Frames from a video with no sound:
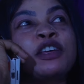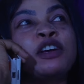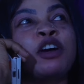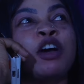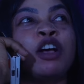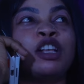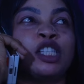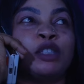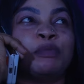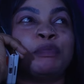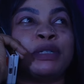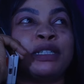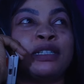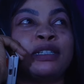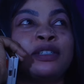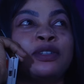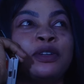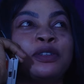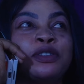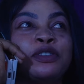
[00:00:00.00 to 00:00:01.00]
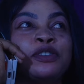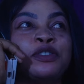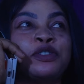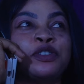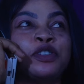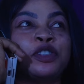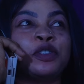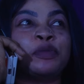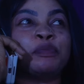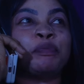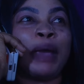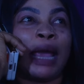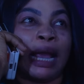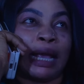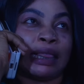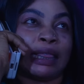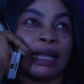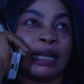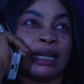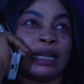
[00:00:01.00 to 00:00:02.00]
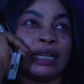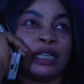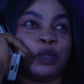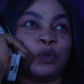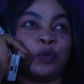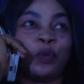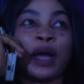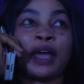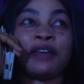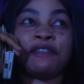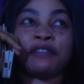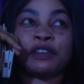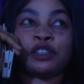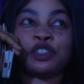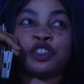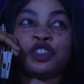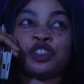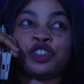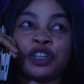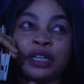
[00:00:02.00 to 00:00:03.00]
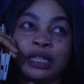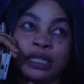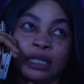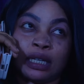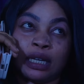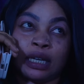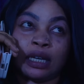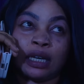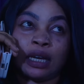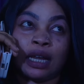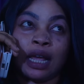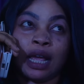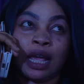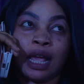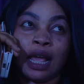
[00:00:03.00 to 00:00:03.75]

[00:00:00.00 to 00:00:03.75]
the husband doesn't suspect that his wife is cheating